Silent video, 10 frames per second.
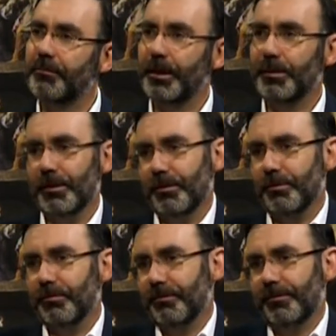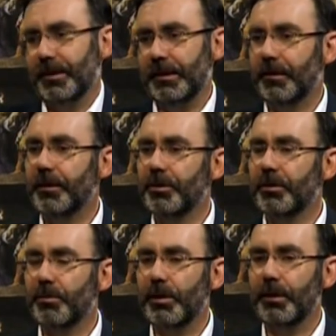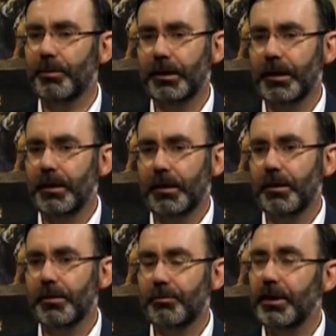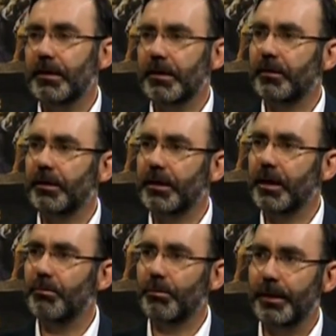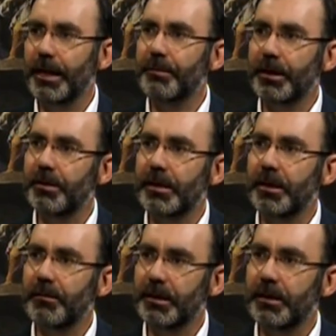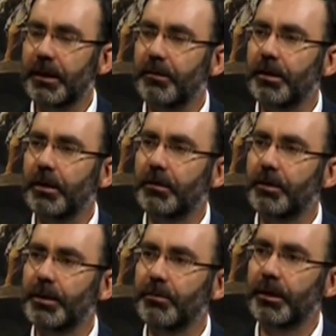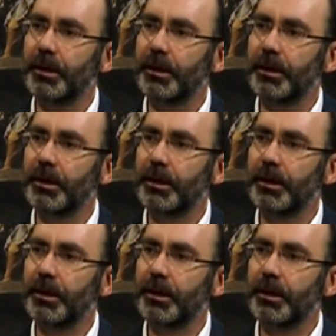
Maybe it's also physiological as well, but God's grace is certainly there when we empty ourselves and allow God to come into our